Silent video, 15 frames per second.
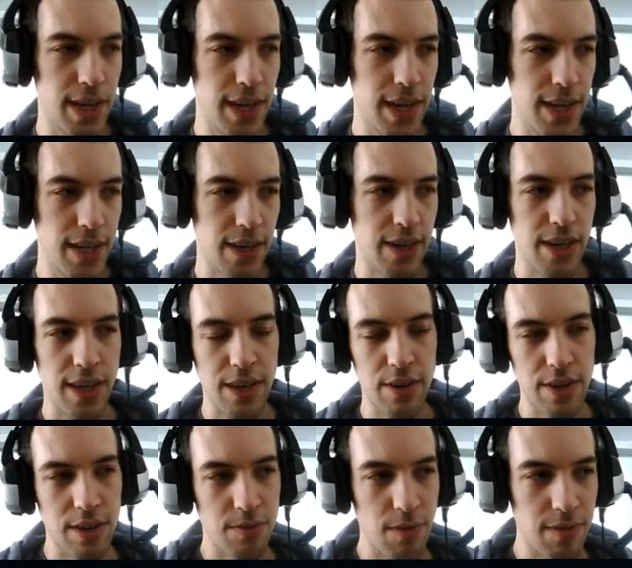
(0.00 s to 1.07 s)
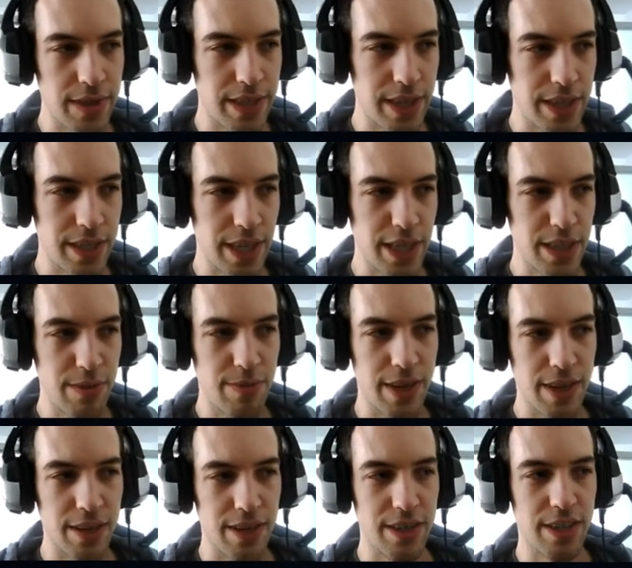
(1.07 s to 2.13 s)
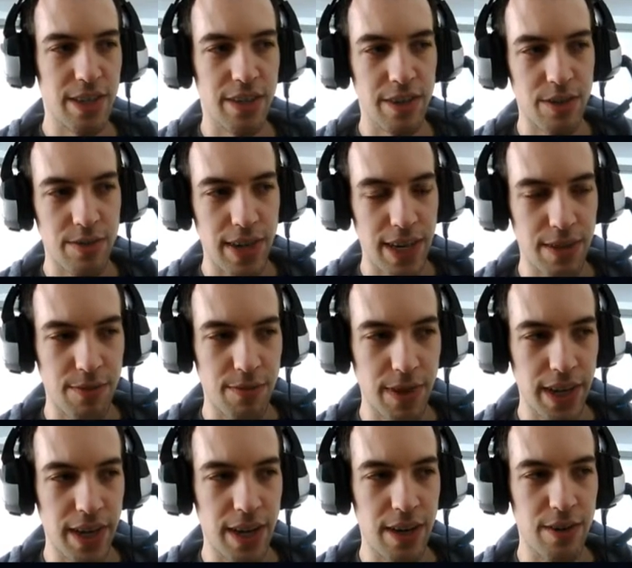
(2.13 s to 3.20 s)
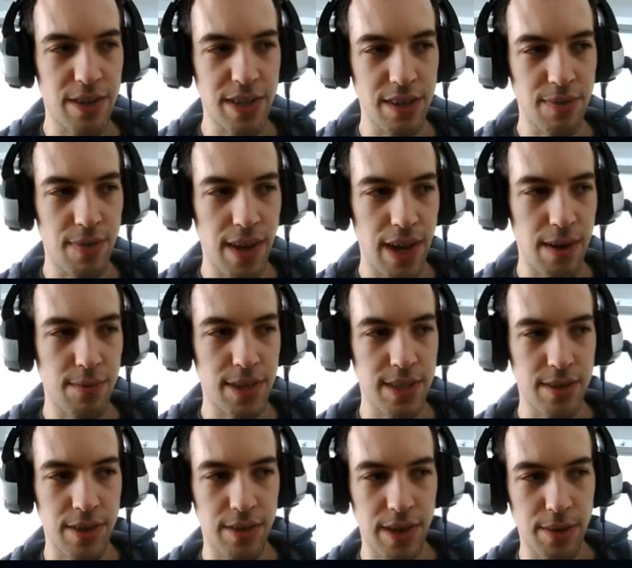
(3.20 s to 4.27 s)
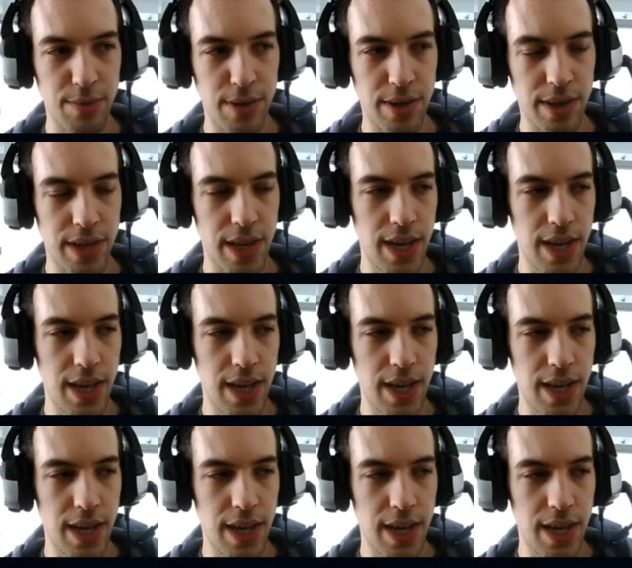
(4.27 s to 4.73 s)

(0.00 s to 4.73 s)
You can go into the visualization function. You can try to figure out in there what's going wrong.